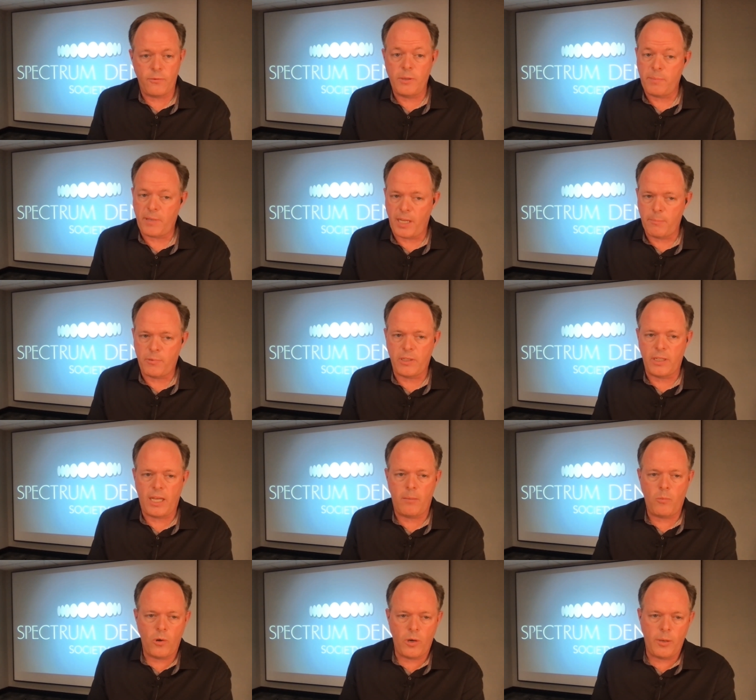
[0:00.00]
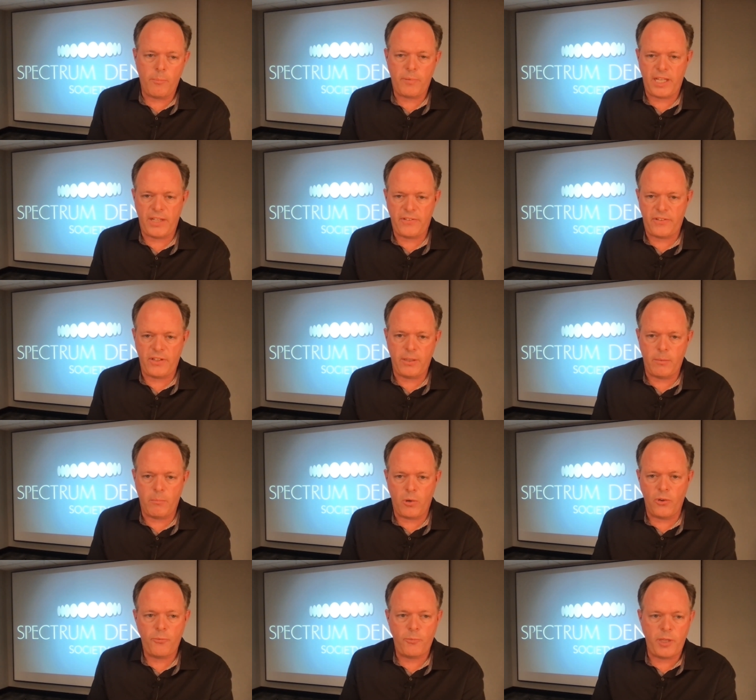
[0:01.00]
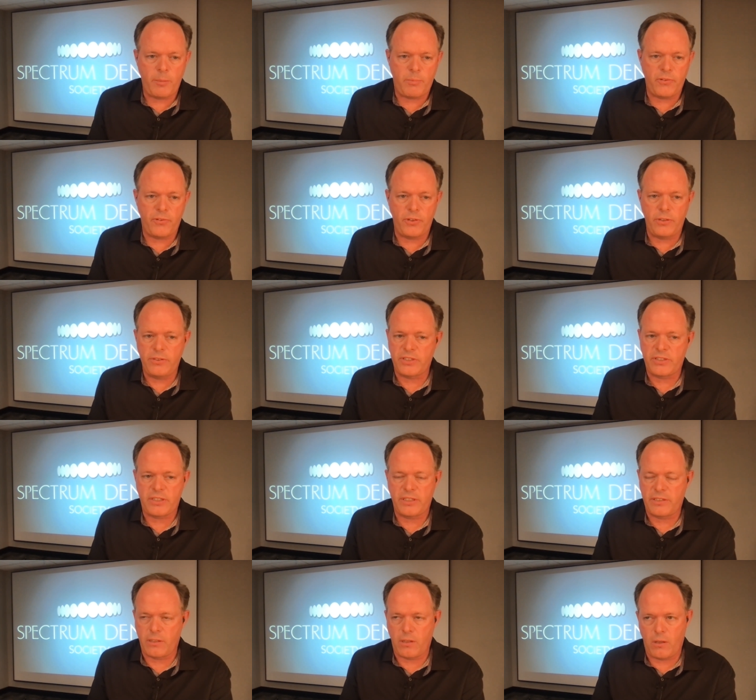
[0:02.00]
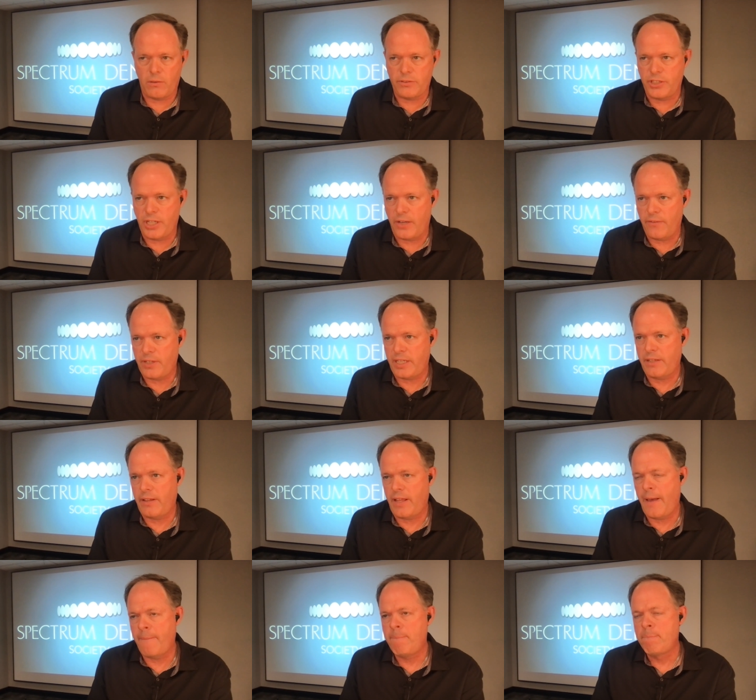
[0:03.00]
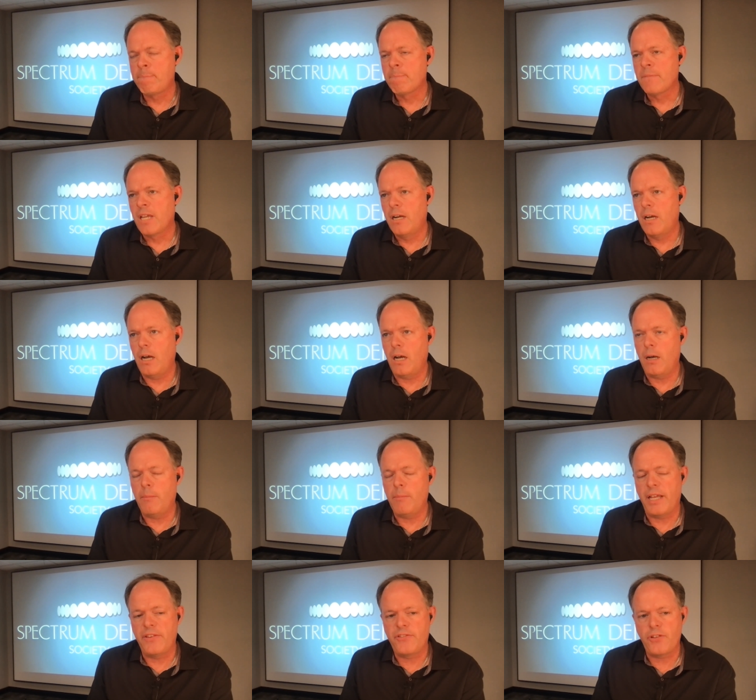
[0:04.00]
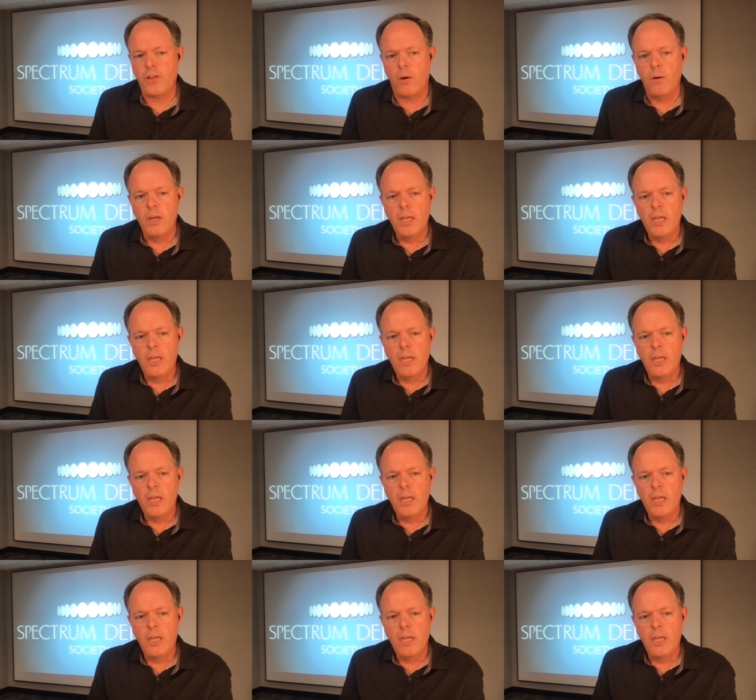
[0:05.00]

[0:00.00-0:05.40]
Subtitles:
We probably put a lot more implants in than most people do, just because of the longevity in that. And so